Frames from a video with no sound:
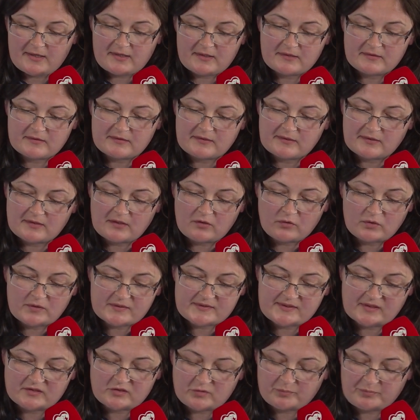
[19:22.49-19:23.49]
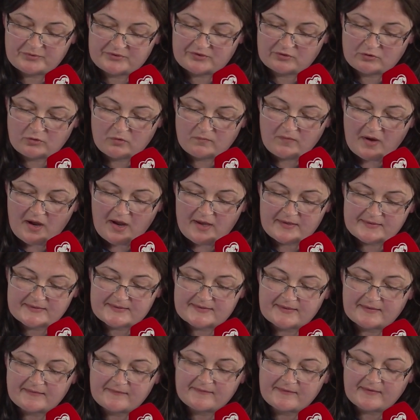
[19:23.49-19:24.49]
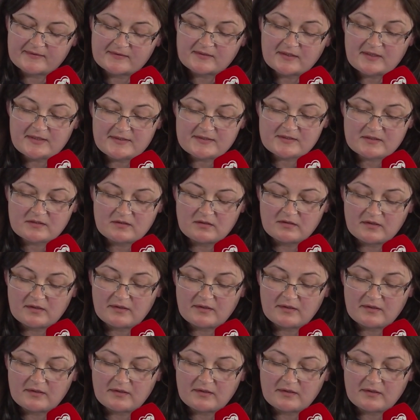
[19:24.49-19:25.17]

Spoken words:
And Oleksandr Petrakov answered that he's